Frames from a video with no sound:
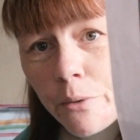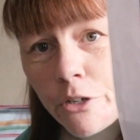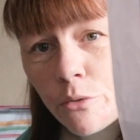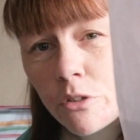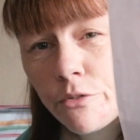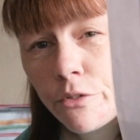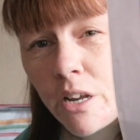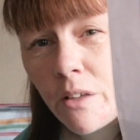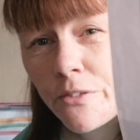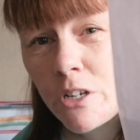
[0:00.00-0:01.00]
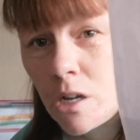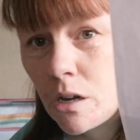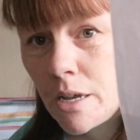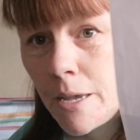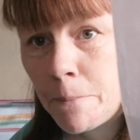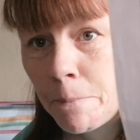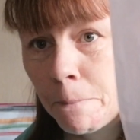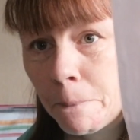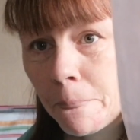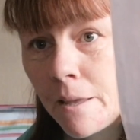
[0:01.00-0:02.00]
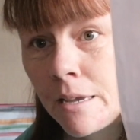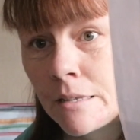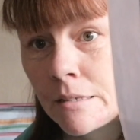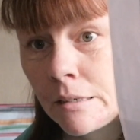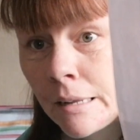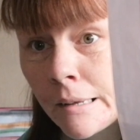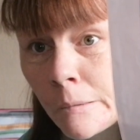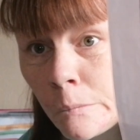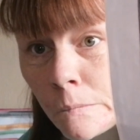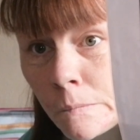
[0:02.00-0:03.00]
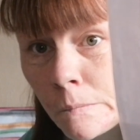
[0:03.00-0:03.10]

which was free at the time. It isn't now.